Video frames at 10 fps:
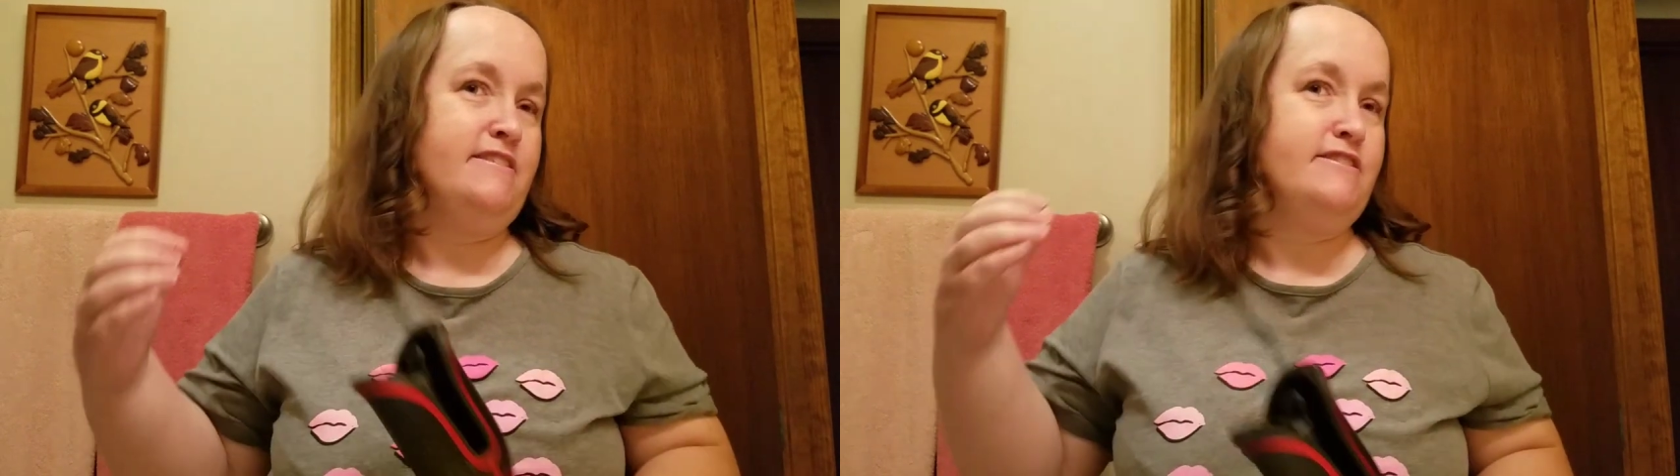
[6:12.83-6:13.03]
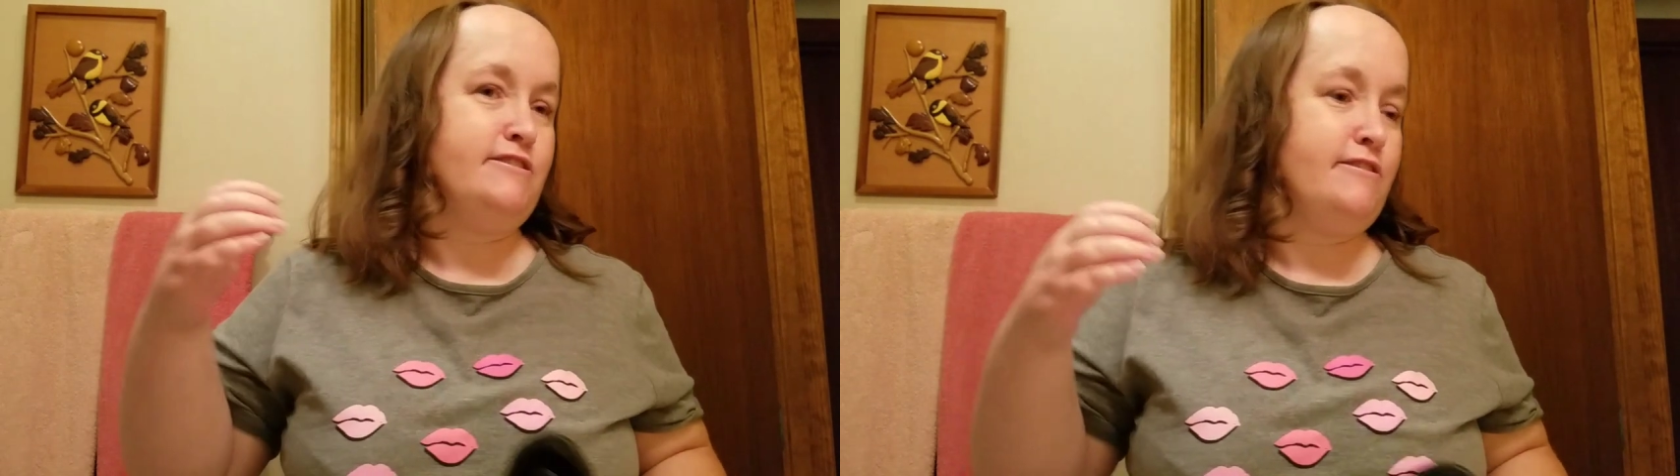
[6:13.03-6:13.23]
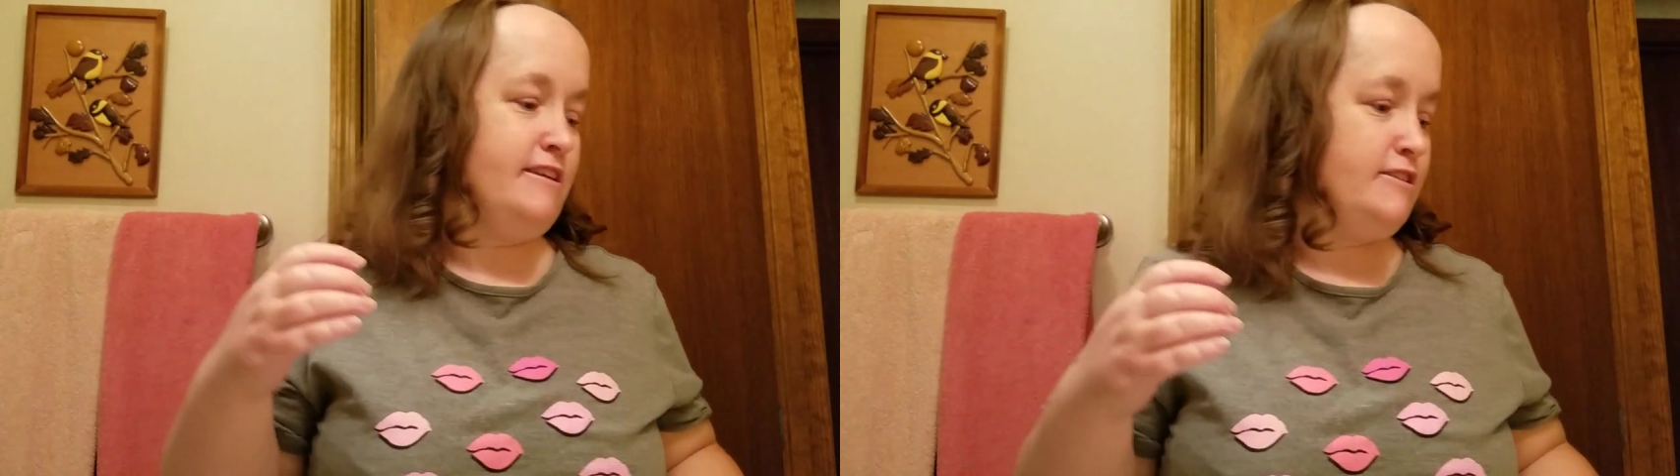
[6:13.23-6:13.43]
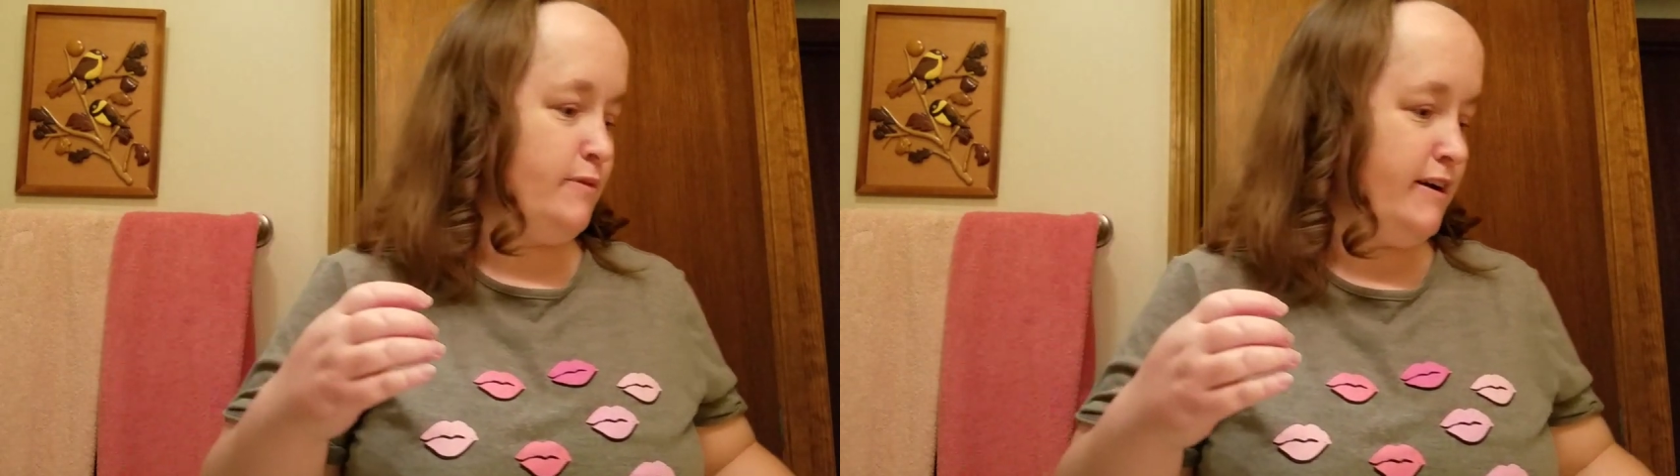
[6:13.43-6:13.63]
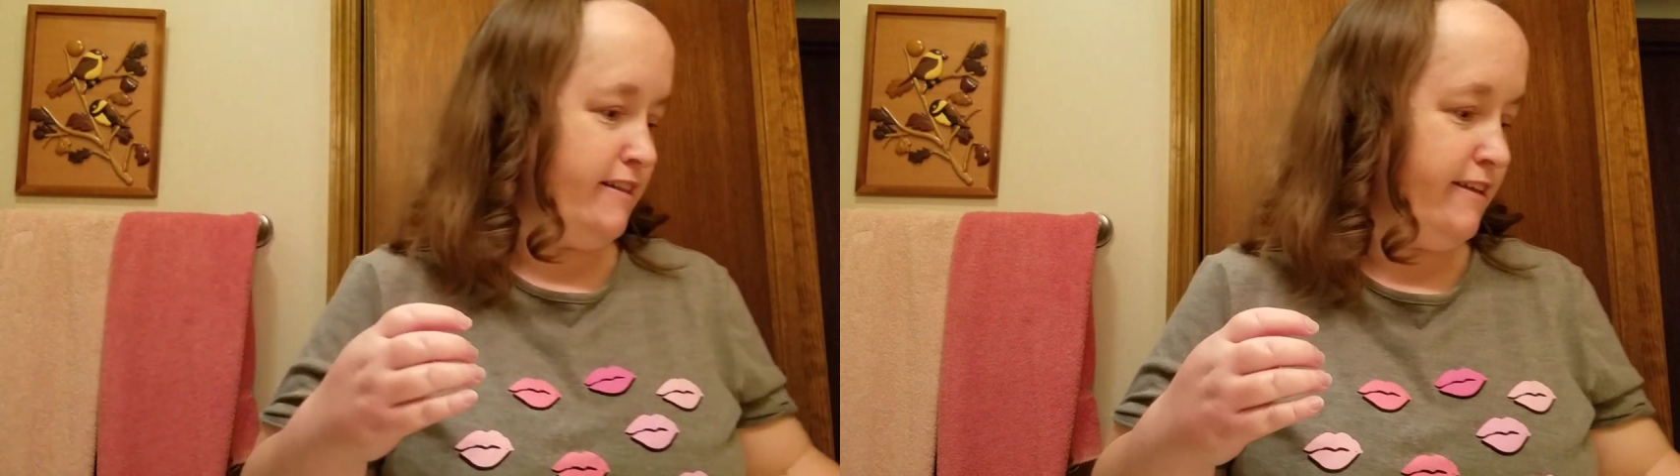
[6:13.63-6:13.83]
so that's
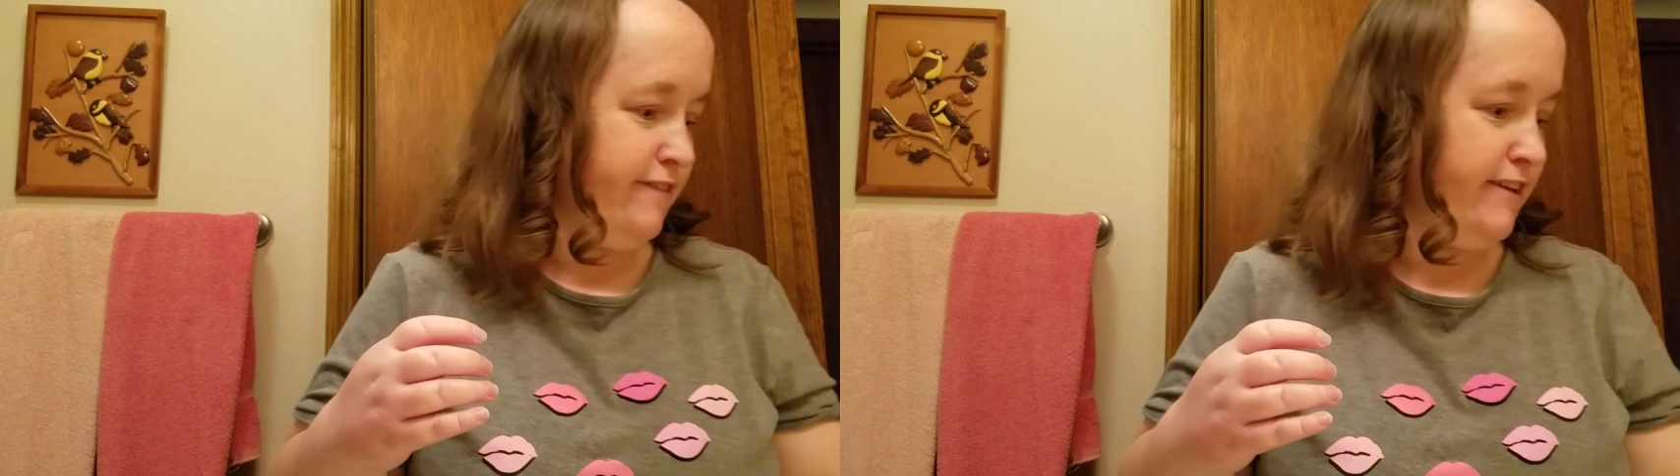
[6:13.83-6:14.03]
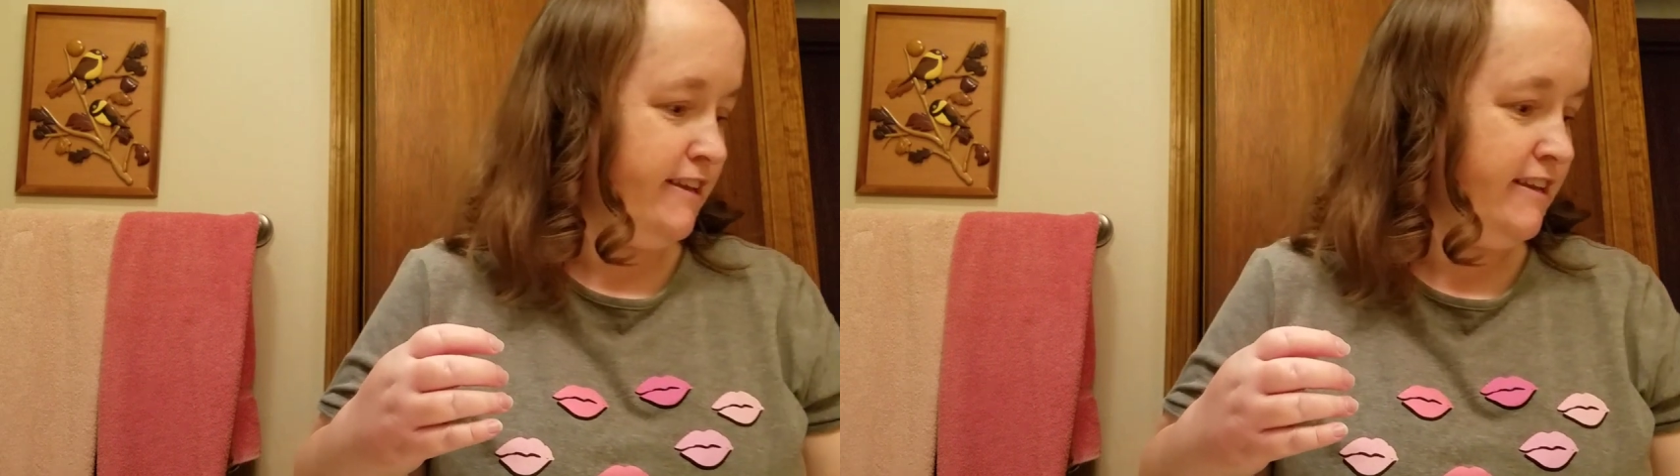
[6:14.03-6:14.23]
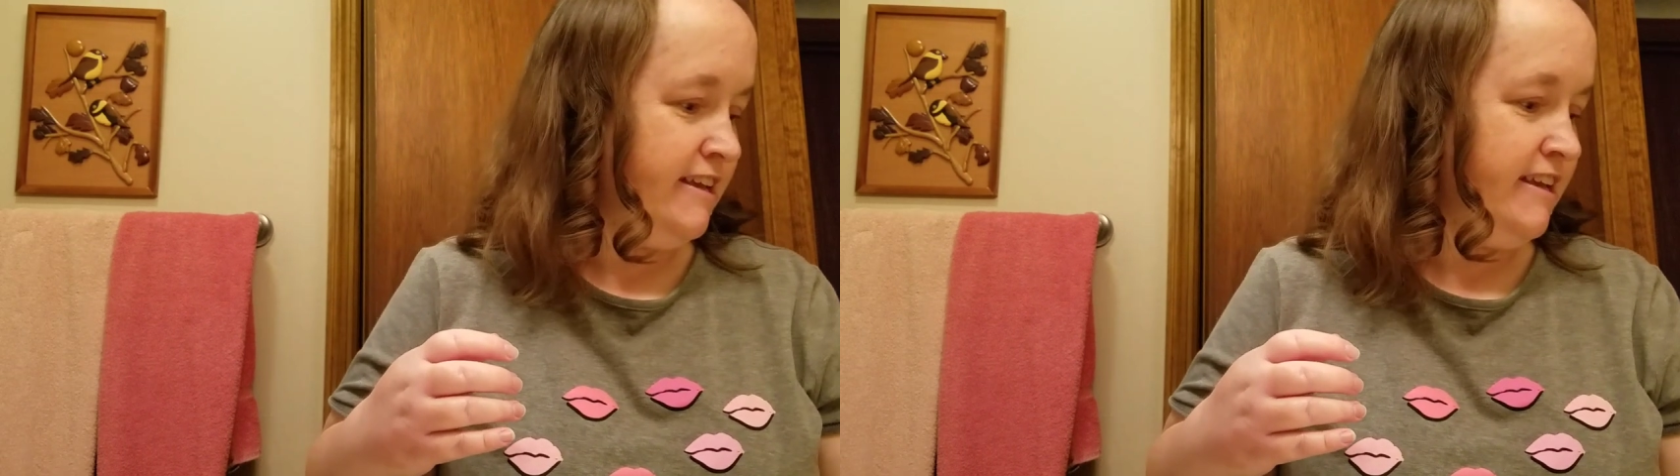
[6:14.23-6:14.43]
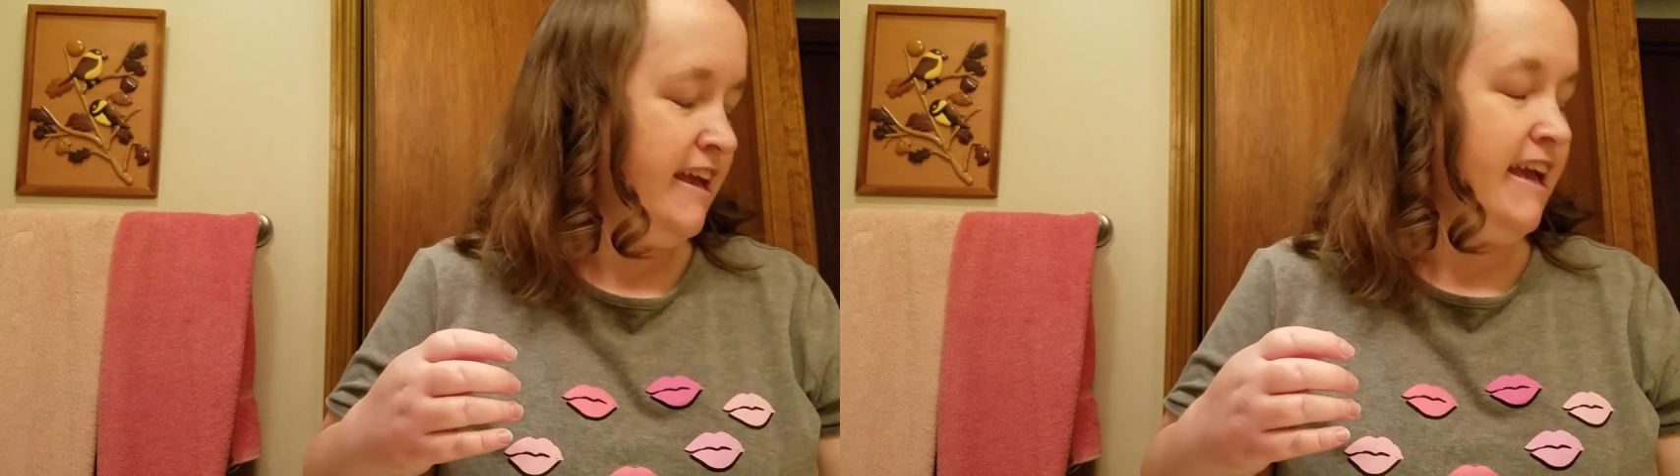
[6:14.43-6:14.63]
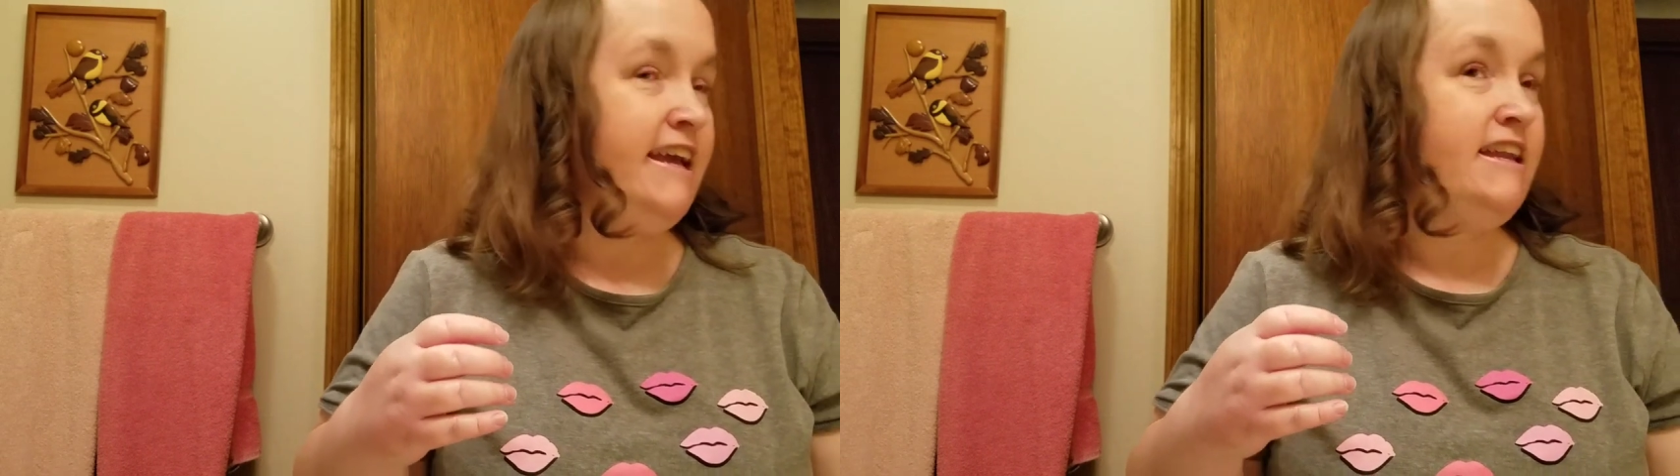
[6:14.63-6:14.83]
why I love it.
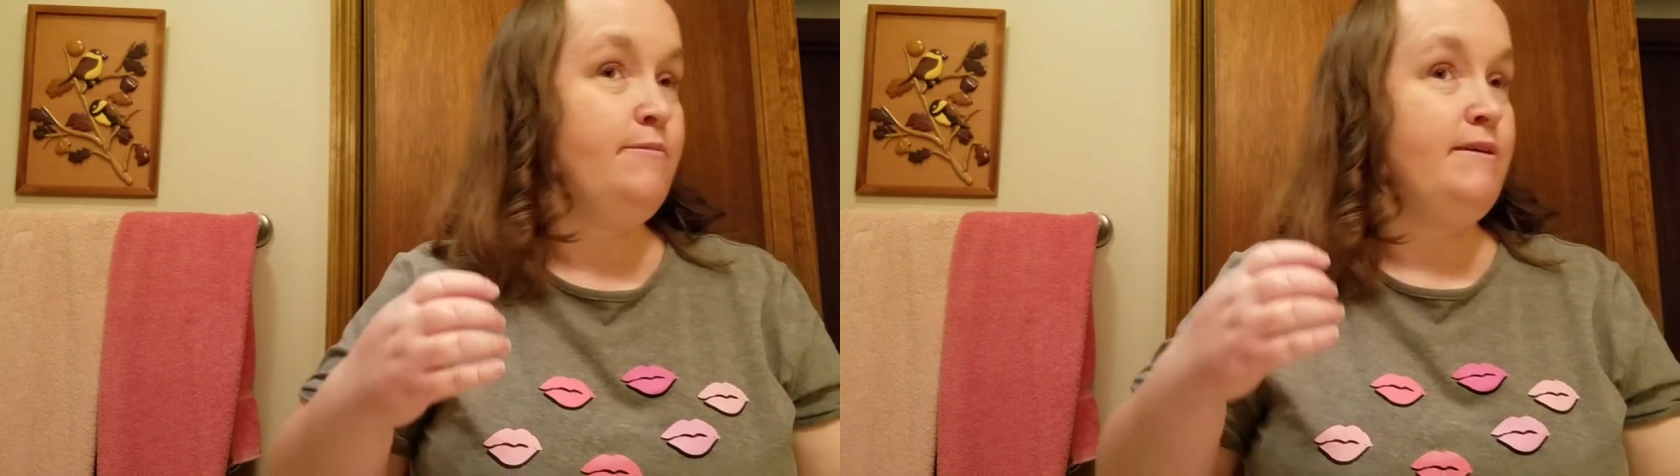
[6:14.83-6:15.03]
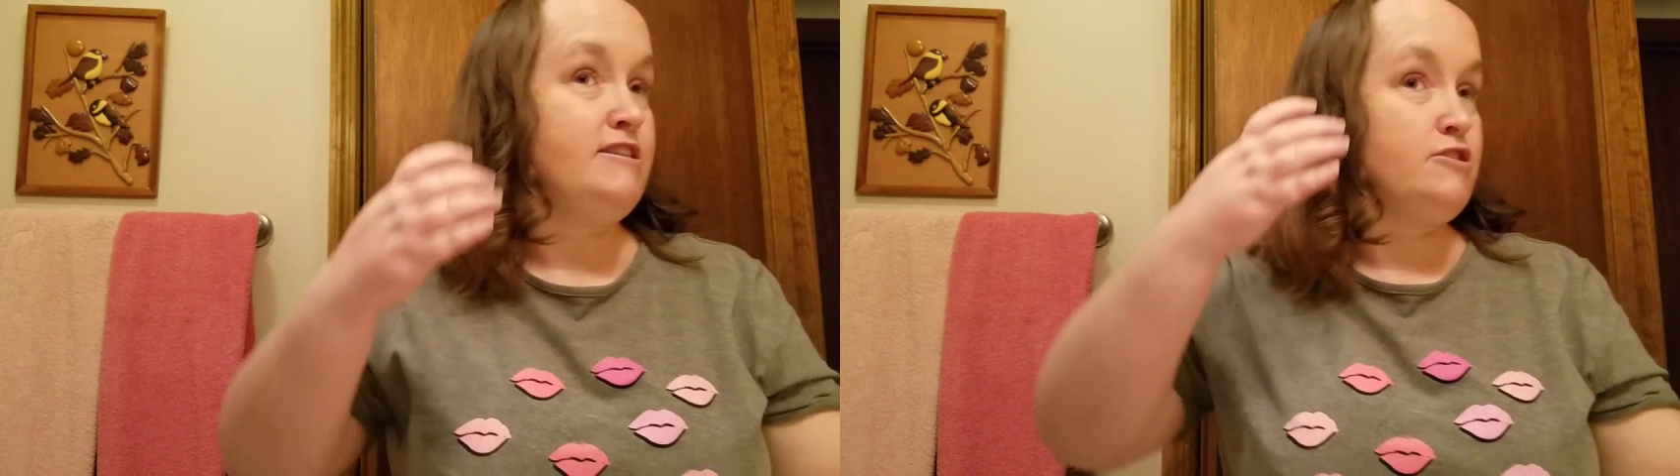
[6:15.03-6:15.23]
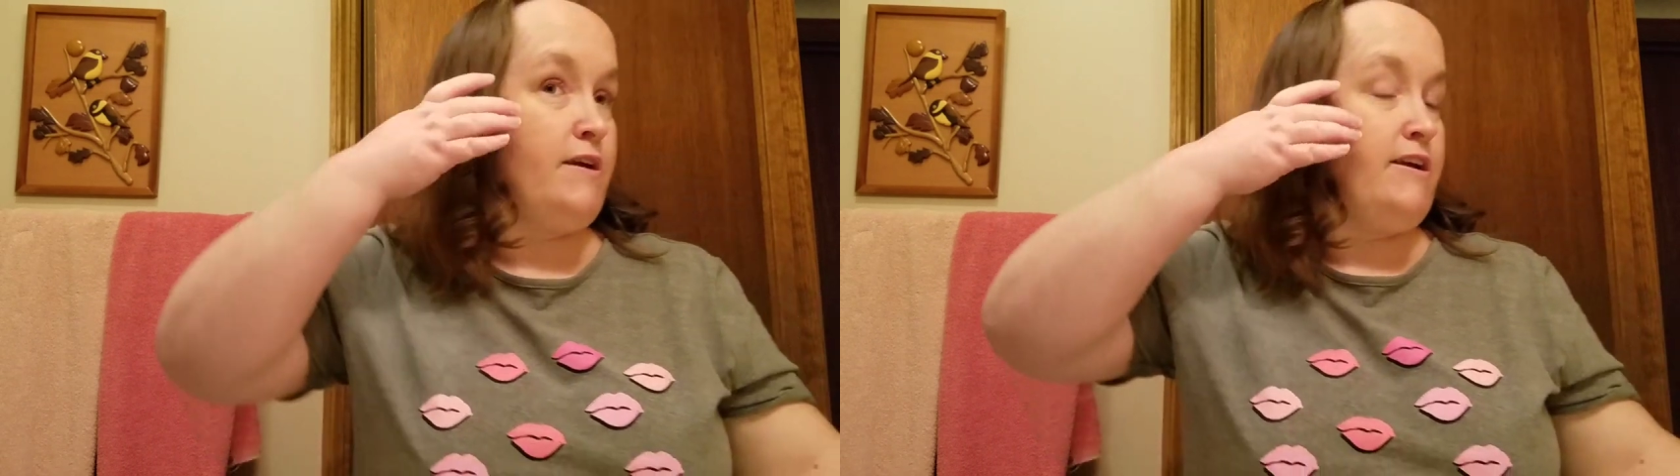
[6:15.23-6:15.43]
And it makes great